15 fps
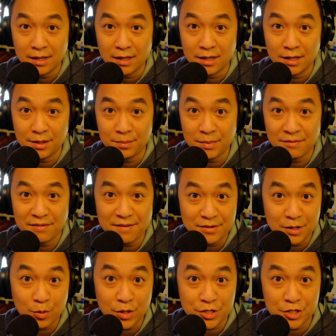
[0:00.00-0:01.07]
If you have any
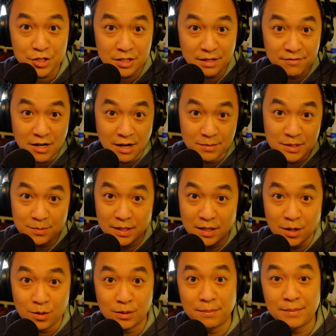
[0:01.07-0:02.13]
questions, leave comments
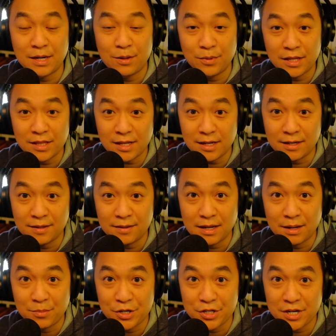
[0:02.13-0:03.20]
below. Let me know what you think. I
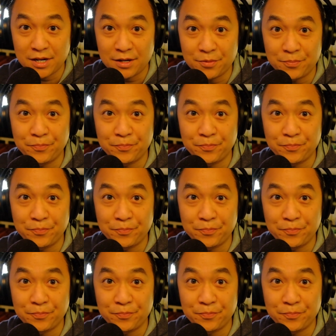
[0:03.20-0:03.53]
appreciate you.